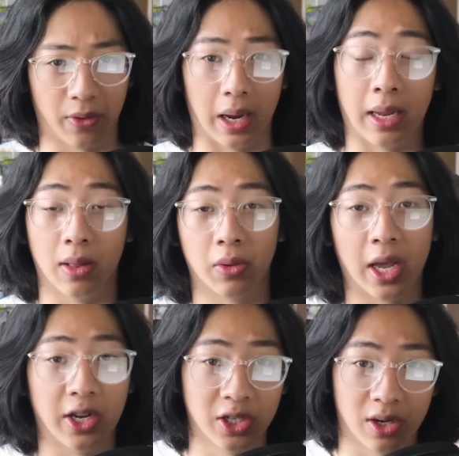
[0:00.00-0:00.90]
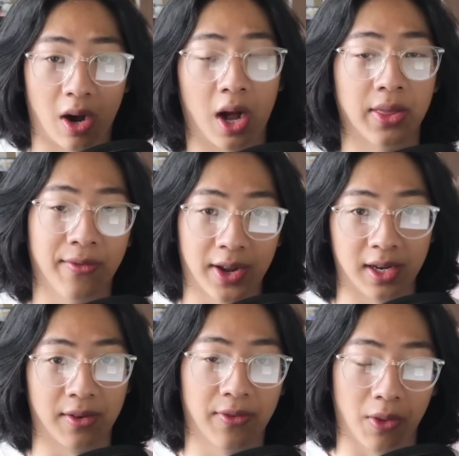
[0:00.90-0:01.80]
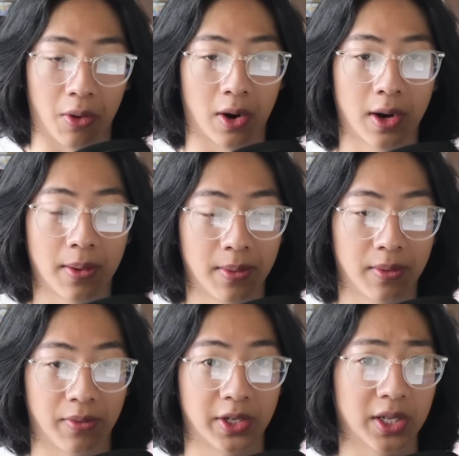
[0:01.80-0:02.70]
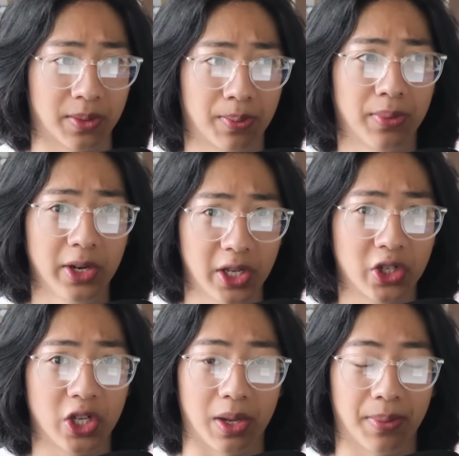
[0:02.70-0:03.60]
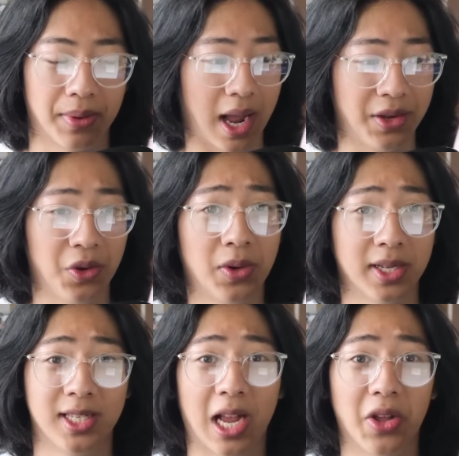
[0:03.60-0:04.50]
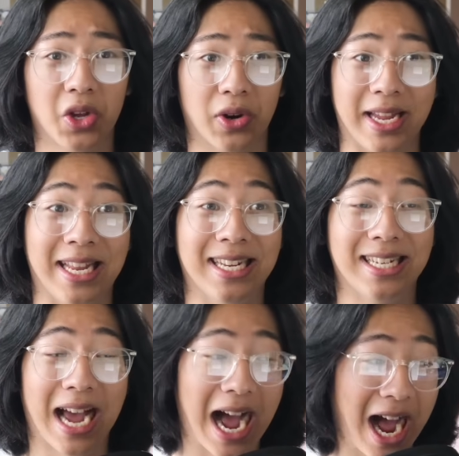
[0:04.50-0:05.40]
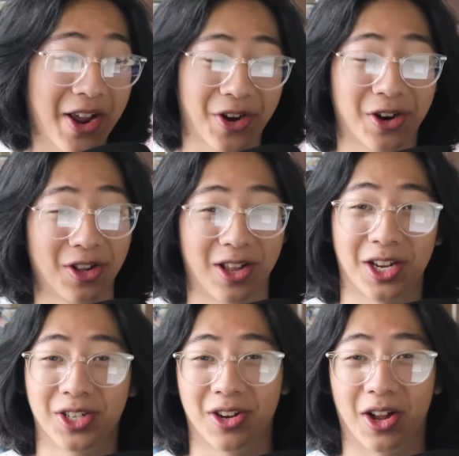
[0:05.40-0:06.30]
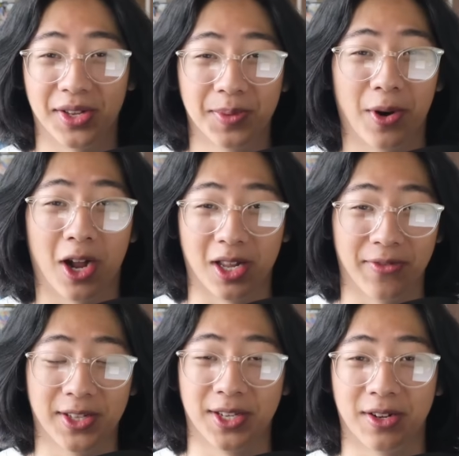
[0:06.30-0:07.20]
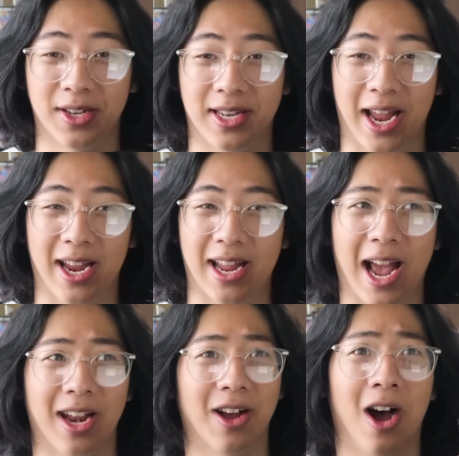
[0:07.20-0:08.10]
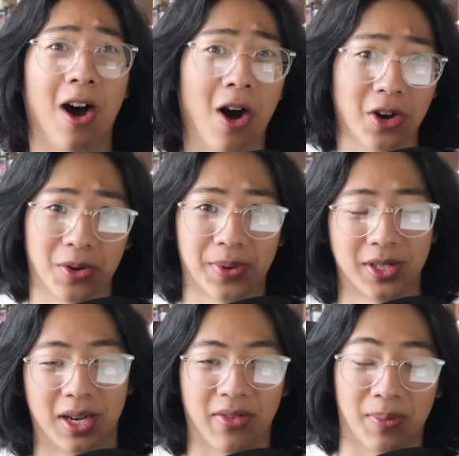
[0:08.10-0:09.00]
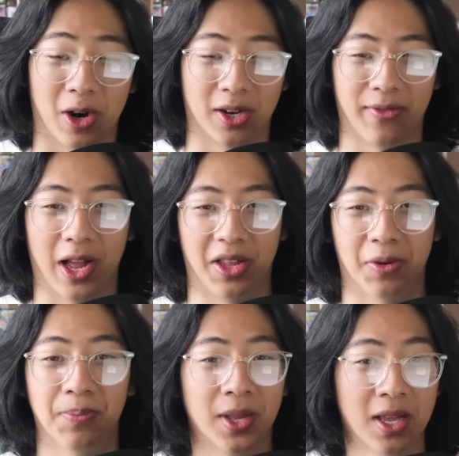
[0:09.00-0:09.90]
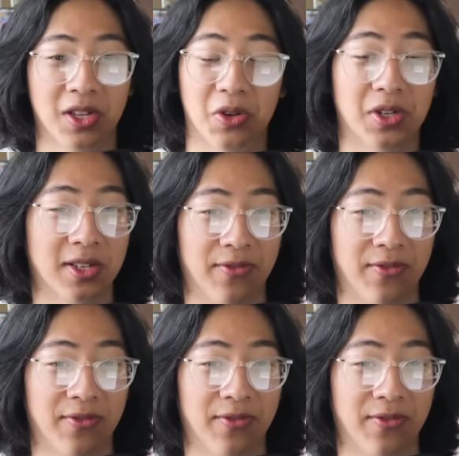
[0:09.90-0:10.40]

a location on the vending floor, which is pretty cheap. And you can sell your entire collection on the spot if it's a good day at 100% of the market value. You just